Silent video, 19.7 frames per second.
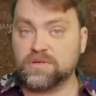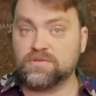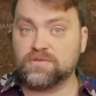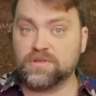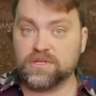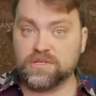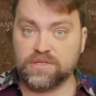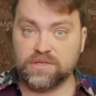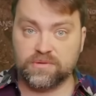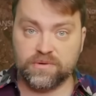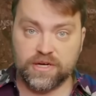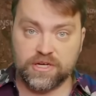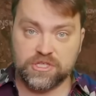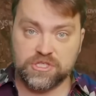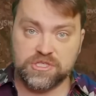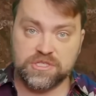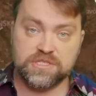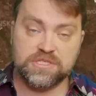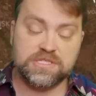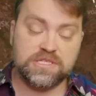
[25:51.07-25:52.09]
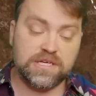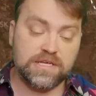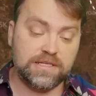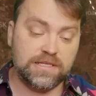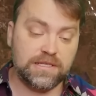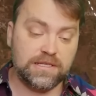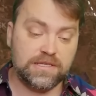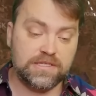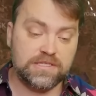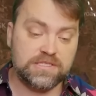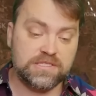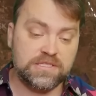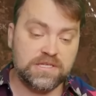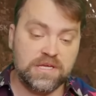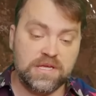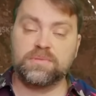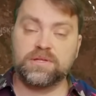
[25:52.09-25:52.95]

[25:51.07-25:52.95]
of the directions at least.